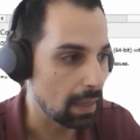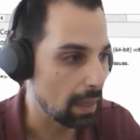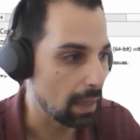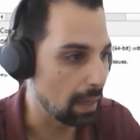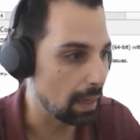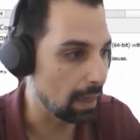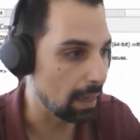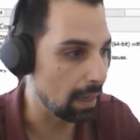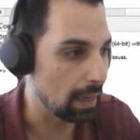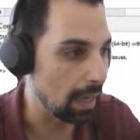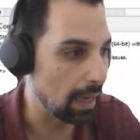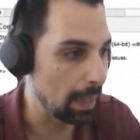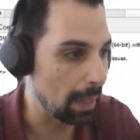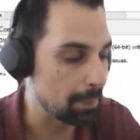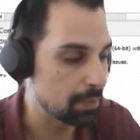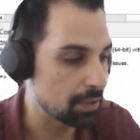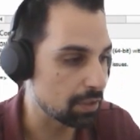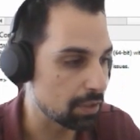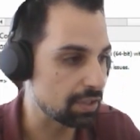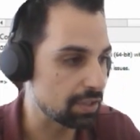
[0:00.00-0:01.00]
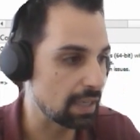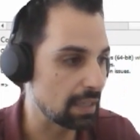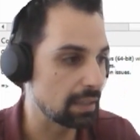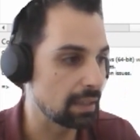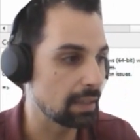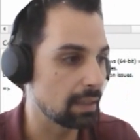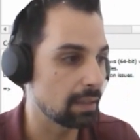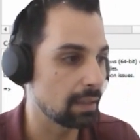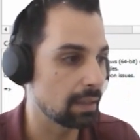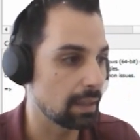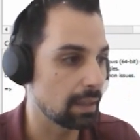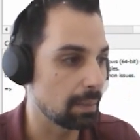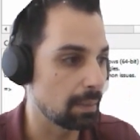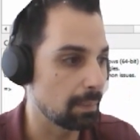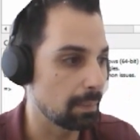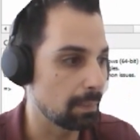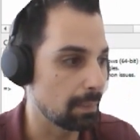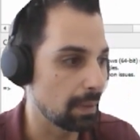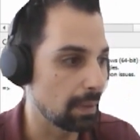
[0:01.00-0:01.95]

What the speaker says: I'm just sending them.